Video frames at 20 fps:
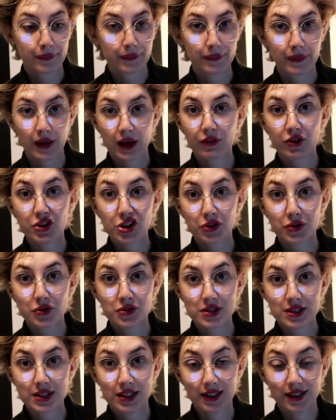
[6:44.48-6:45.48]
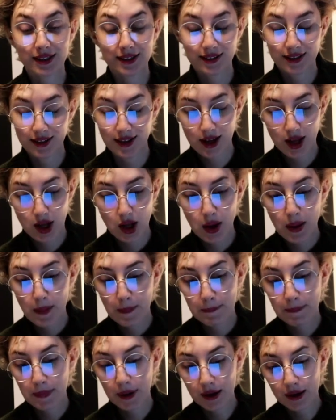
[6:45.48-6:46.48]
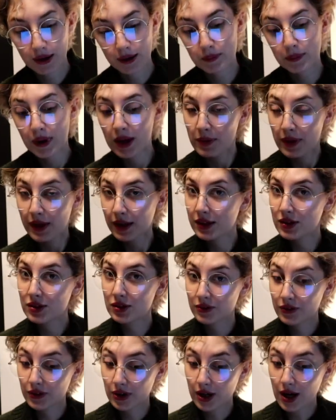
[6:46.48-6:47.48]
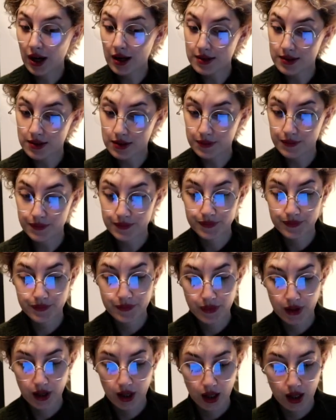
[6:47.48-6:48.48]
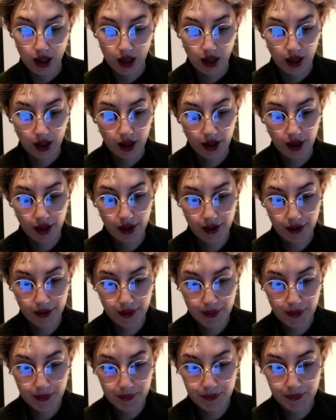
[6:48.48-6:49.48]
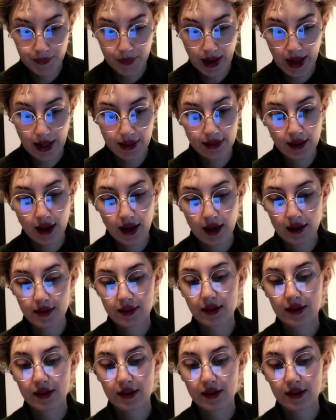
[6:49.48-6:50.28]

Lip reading: Never used it. But maybe I can do it for a costume. And then